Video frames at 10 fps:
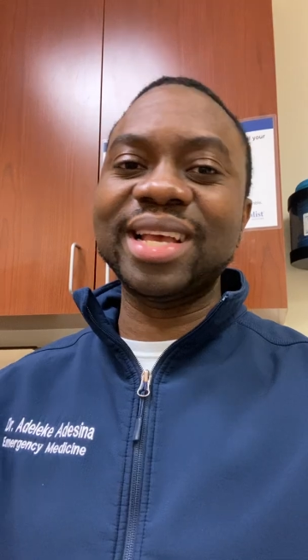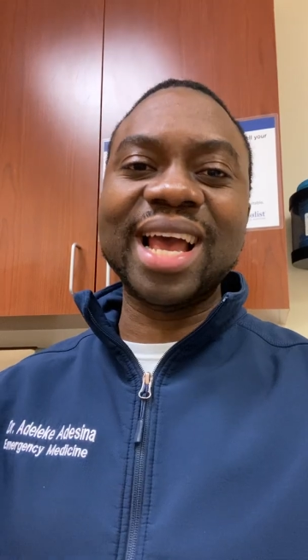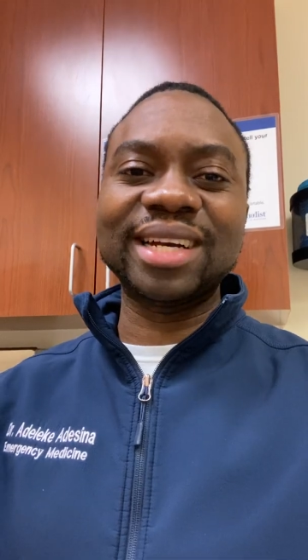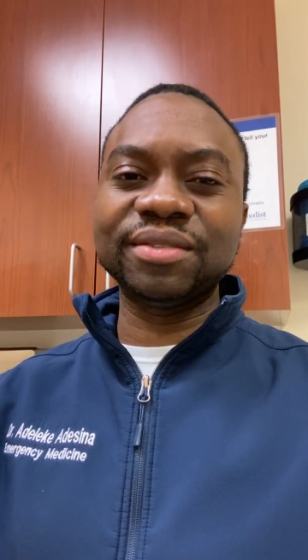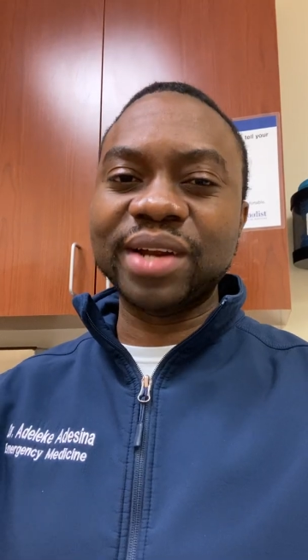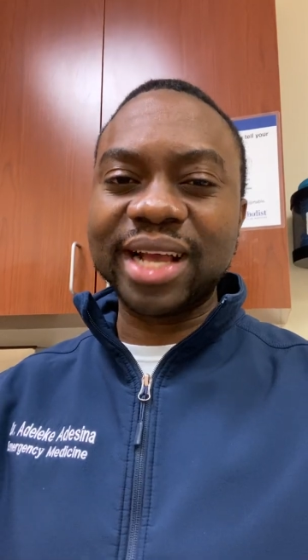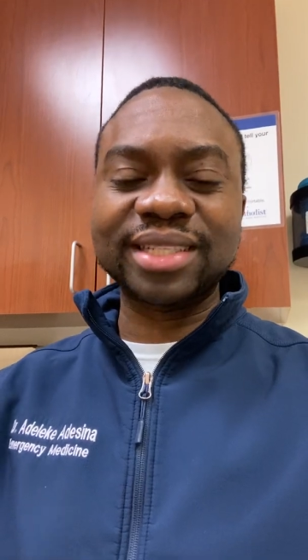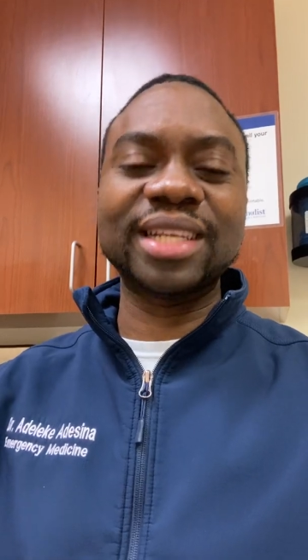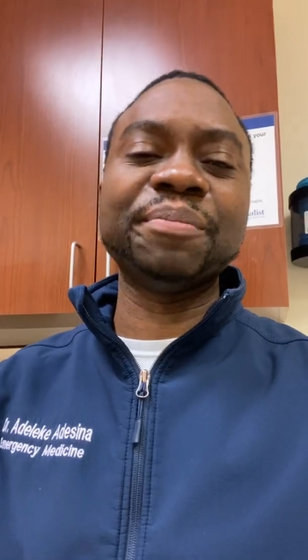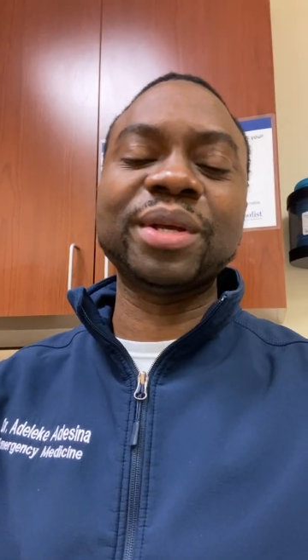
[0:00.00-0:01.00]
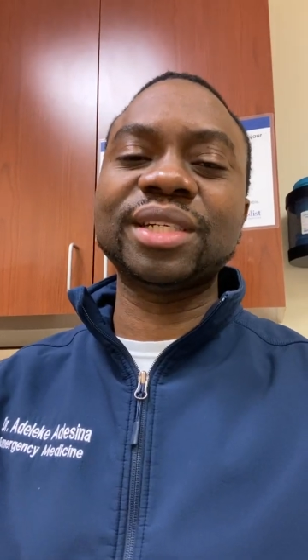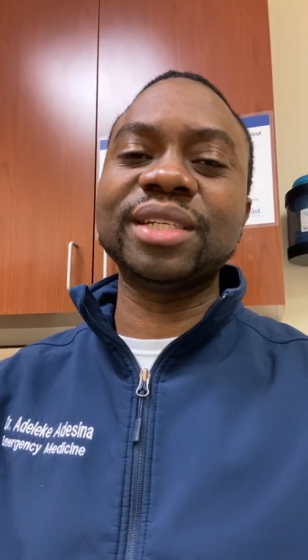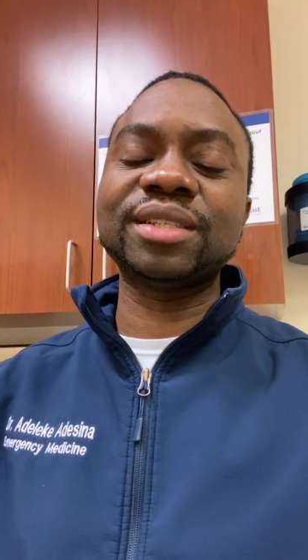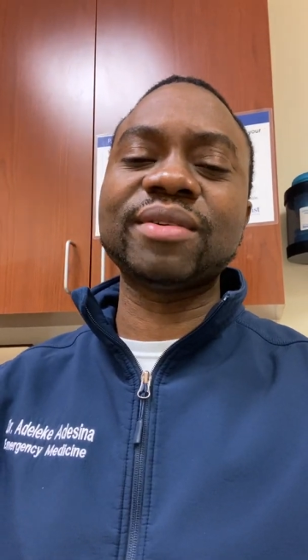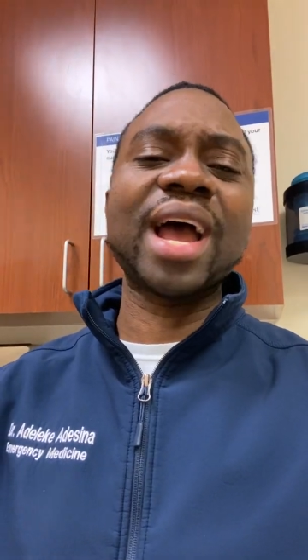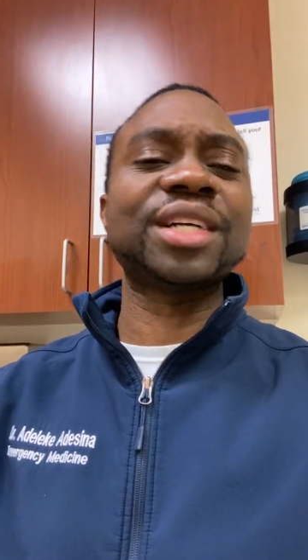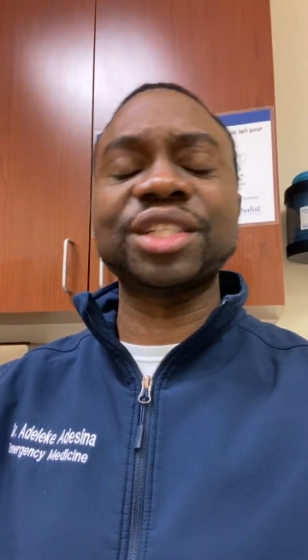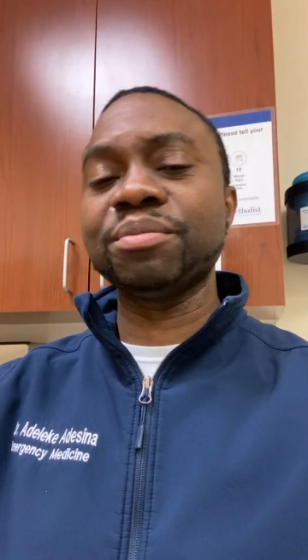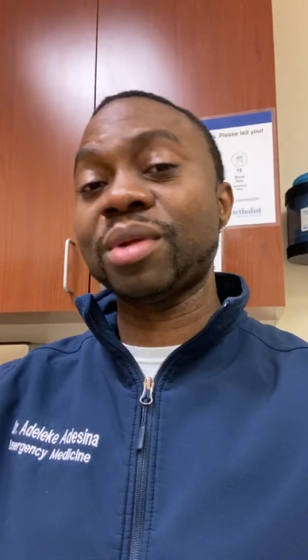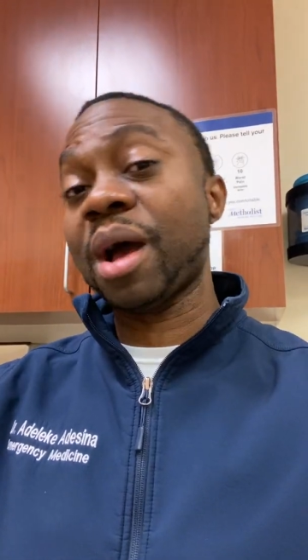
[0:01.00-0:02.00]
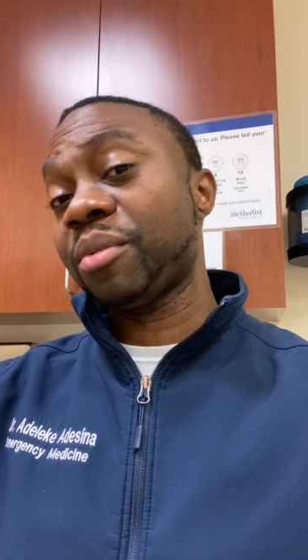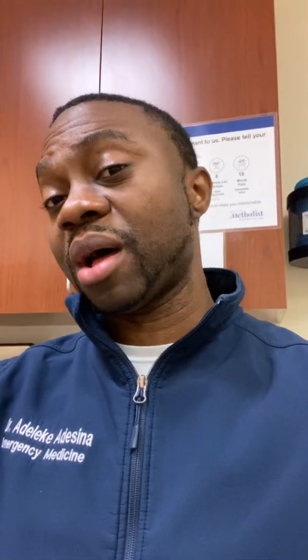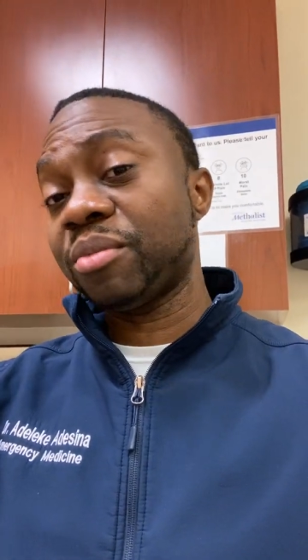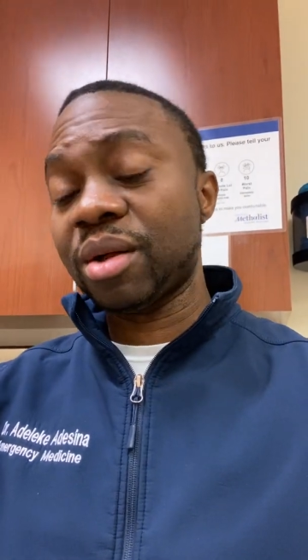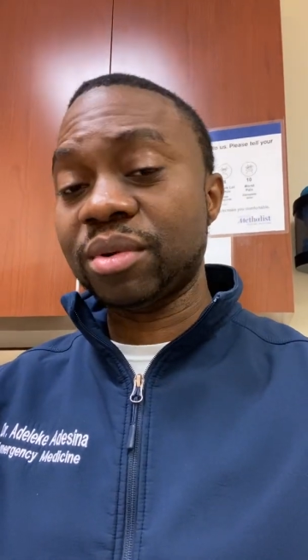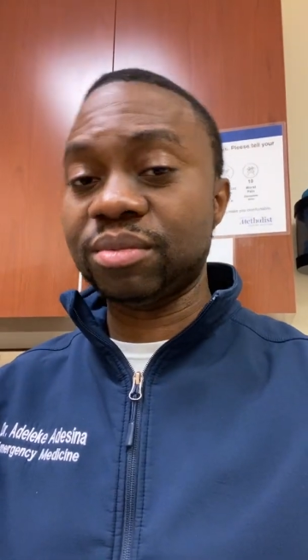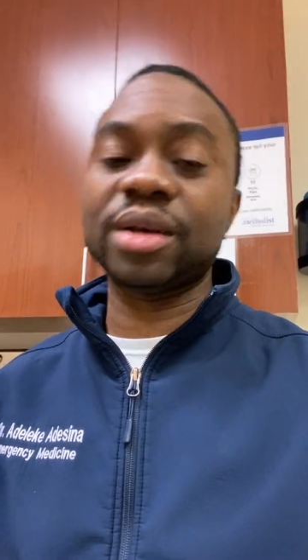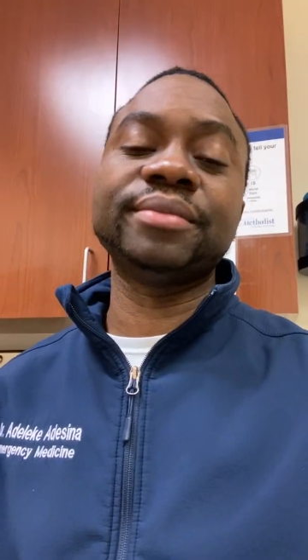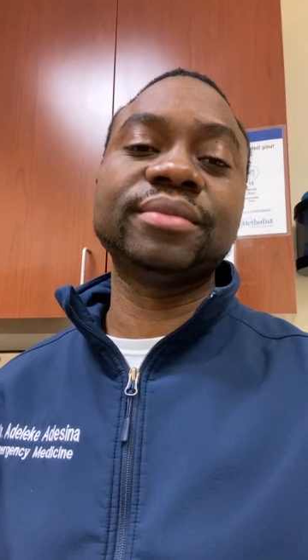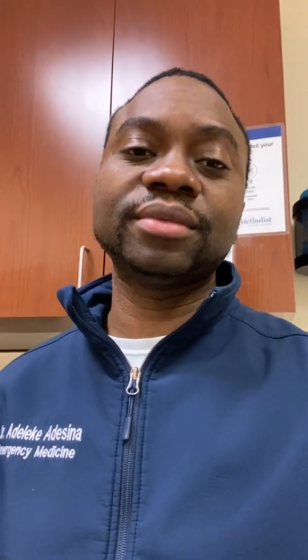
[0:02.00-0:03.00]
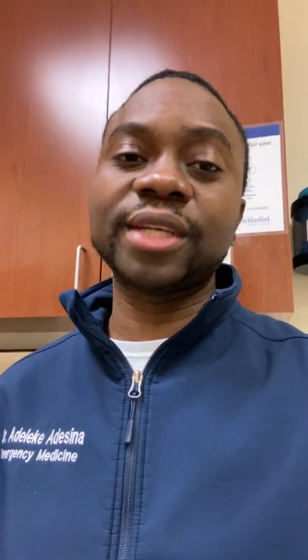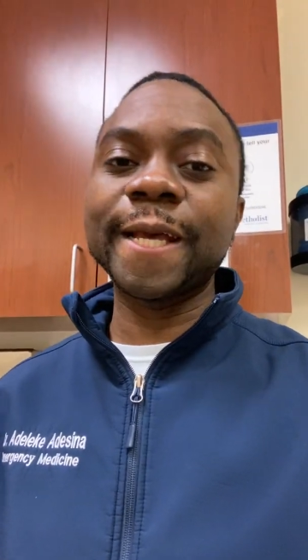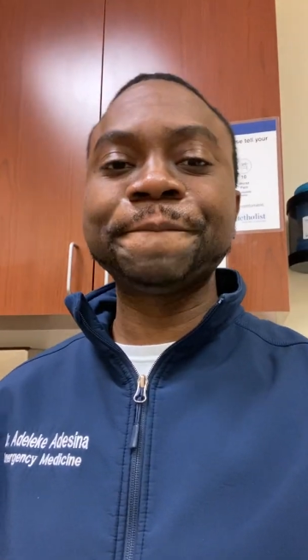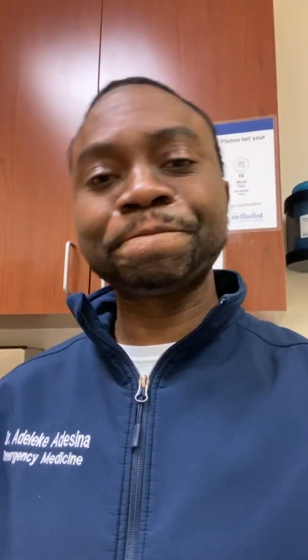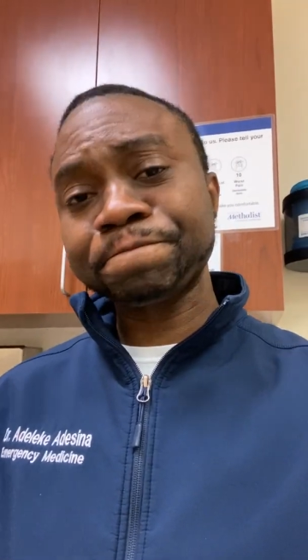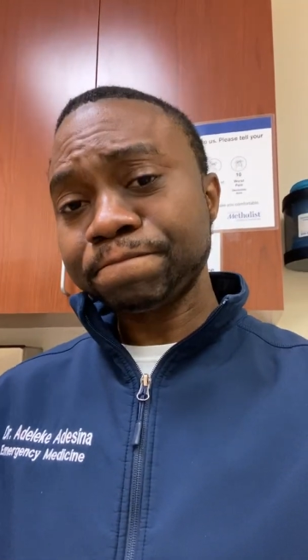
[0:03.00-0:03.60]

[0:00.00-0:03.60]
He had excellent patient interaction, blah, blah, blah, blah, blah, okay?